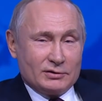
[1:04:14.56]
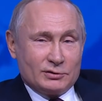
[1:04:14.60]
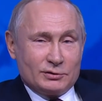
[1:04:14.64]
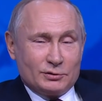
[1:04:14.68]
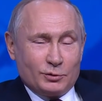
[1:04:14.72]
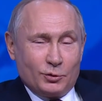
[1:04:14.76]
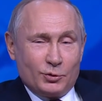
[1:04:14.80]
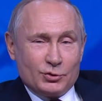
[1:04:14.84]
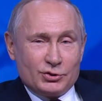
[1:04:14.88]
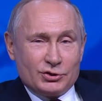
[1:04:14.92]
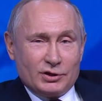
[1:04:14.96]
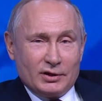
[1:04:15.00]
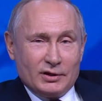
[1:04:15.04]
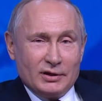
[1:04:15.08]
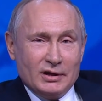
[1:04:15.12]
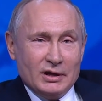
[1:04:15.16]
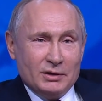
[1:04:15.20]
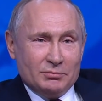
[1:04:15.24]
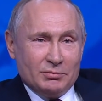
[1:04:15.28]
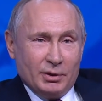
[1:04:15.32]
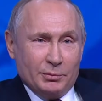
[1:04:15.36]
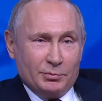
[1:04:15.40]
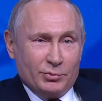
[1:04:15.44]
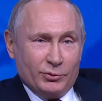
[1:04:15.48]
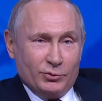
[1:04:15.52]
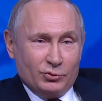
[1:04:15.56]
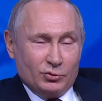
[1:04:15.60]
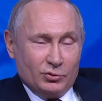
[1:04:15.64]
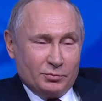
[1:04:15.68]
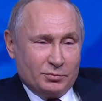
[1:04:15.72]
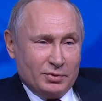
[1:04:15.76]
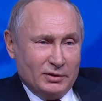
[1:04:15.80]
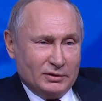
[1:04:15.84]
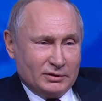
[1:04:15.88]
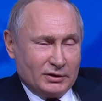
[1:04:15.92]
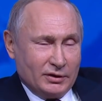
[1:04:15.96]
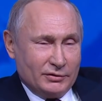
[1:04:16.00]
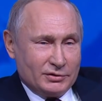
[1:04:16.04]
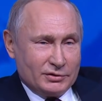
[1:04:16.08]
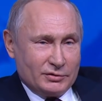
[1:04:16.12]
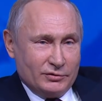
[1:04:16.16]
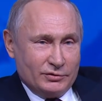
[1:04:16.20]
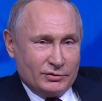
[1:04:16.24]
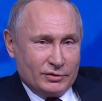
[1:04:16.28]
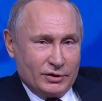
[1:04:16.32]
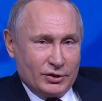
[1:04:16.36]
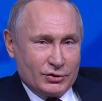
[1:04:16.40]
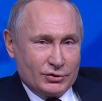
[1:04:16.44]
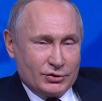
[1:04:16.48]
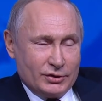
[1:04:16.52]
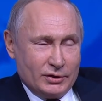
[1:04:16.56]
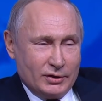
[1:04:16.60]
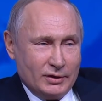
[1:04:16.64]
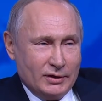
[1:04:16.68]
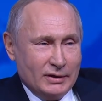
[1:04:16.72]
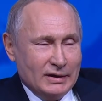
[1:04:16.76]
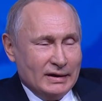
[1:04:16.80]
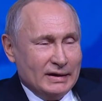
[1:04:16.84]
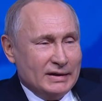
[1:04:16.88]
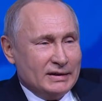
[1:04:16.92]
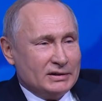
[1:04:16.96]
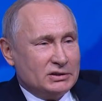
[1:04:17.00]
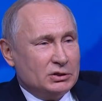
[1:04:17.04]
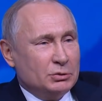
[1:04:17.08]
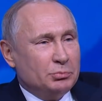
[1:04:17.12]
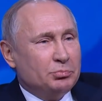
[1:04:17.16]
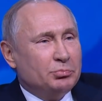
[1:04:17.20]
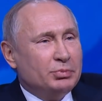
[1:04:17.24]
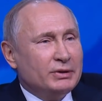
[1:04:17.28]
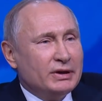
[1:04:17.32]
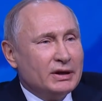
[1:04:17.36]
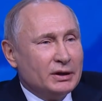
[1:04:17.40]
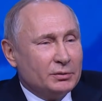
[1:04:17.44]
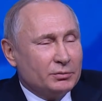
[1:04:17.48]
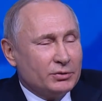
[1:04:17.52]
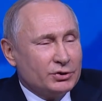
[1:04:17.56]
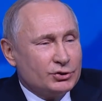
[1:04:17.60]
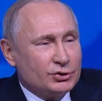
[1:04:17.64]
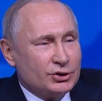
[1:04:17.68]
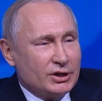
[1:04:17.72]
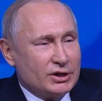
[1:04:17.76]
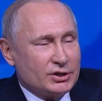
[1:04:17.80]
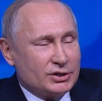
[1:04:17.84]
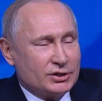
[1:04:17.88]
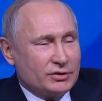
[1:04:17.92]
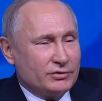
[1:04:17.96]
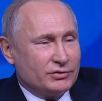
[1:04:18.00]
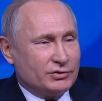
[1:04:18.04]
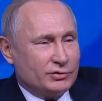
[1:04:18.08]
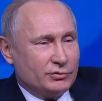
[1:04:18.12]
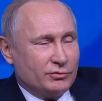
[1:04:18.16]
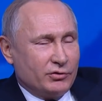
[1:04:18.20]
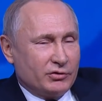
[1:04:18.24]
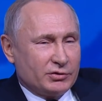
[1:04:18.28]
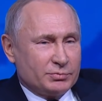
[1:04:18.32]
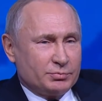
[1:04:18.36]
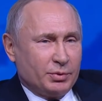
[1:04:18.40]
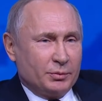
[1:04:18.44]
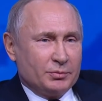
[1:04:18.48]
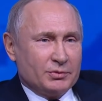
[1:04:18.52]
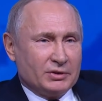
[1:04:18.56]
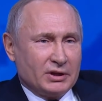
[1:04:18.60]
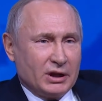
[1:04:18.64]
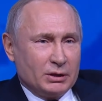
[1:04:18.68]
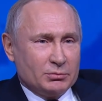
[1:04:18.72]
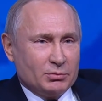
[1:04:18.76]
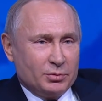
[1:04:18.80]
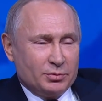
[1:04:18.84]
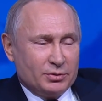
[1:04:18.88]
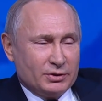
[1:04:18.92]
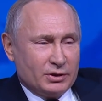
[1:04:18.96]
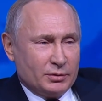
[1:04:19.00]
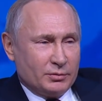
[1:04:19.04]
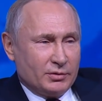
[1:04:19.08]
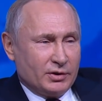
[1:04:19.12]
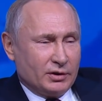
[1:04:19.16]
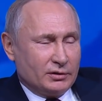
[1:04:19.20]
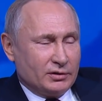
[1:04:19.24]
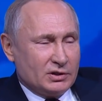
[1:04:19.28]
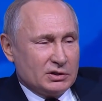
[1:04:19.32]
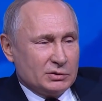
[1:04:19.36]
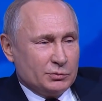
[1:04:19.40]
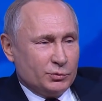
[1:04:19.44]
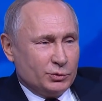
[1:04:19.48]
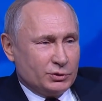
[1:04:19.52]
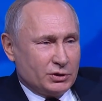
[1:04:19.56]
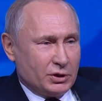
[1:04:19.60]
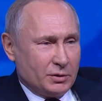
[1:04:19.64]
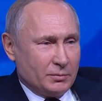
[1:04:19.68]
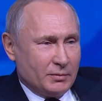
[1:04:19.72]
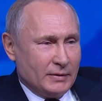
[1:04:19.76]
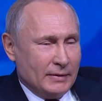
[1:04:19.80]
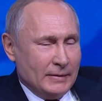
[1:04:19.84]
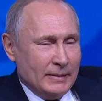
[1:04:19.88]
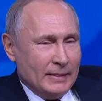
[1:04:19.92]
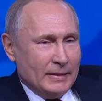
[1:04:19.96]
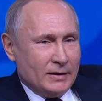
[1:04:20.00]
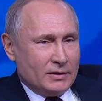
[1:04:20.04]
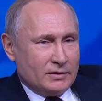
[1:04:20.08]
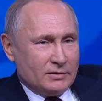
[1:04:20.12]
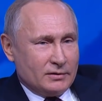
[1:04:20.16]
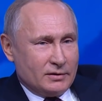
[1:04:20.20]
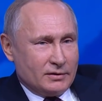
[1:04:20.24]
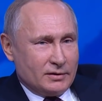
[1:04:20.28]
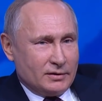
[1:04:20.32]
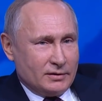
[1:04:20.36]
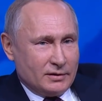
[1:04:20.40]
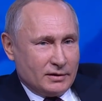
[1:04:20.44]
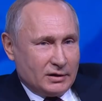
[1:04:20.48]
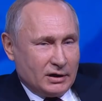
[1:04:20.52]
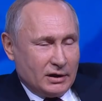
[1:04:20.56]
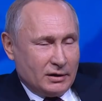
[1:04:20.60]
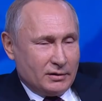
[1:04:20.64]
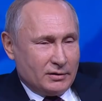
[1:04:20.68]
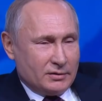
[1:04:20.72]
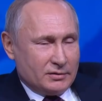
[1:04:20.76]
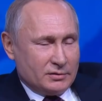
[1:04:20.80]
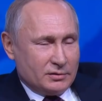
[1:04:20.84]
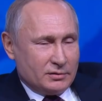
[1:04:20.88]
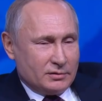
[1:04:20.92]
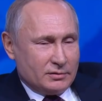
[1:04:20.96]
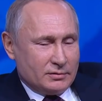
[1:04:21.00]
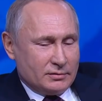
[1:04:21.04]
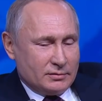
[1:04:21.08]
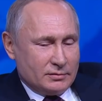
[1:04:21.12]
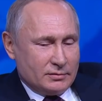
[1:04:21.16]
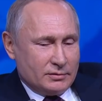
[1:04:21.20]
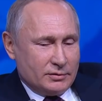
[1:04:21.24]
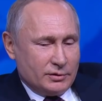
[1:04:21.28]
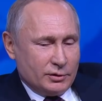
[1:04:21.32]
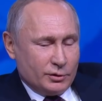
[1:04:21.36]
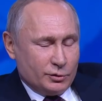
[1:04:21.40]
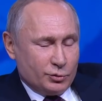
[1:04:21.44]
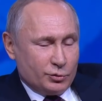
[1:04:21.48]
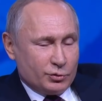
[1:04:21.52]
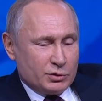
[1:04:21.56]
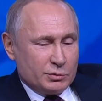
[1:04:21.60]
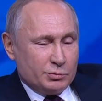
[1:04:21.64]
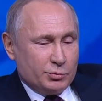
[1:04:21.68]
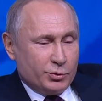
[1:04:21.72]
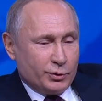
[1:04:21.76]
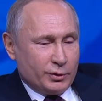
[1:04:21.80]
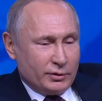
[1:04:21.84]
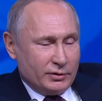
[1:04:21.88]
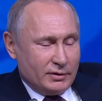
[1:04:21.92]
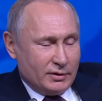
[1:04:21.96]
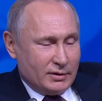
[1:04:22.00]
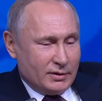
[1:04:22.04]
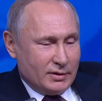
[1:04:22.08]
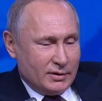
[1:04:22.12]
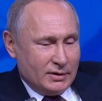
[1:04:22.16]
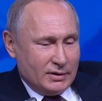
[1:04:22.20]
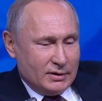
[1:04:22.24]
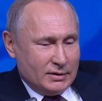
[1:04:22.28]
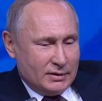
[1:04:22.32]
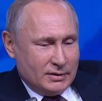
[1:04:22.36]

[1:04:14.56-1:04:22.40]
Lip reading: Hooray, we go forward, the Swedes are giving way. Yes, this is what is said in Poltava.